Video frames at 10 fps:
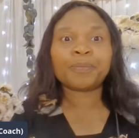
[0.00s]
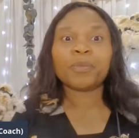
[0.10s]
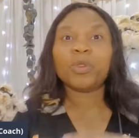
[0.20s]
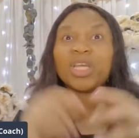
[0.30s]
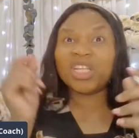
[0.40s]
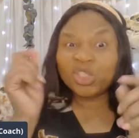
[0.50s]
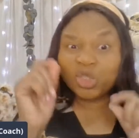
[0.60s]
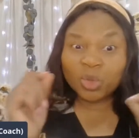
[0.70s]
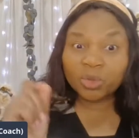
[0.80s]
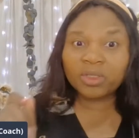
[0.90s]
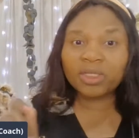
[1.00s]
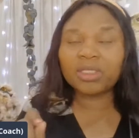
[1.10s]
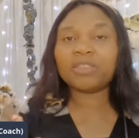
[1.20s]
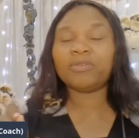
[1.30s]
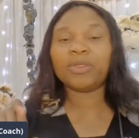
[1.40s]
You can draw
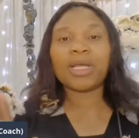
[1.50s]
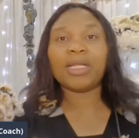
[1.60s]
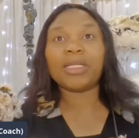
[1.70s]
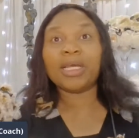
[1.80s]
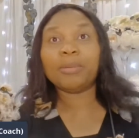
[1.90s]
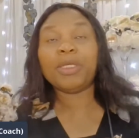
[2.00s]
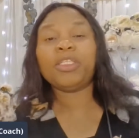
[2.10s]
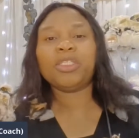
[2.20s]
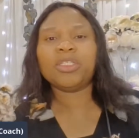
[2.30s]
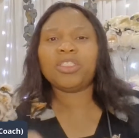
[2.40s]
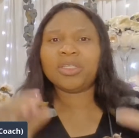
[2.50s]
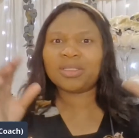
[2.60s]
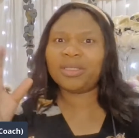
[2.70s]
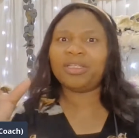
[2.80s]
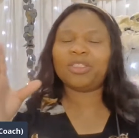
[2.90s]
things if you can't get pictures, just
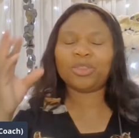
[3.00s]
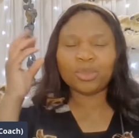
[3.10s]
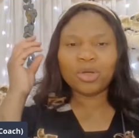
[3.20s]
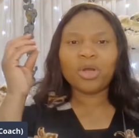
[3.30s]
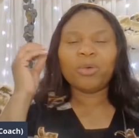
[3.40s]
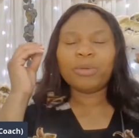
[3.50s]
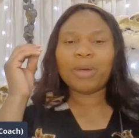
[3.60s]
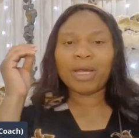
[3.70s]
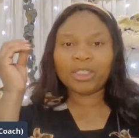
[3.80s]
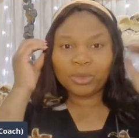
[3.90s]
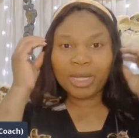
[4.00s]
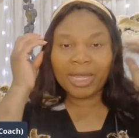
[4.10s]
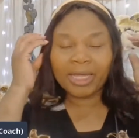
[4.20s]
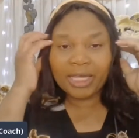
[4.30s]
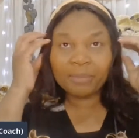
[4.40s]
things to remind you
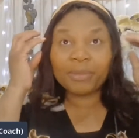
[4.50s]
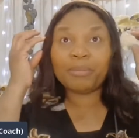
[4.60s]
and keep the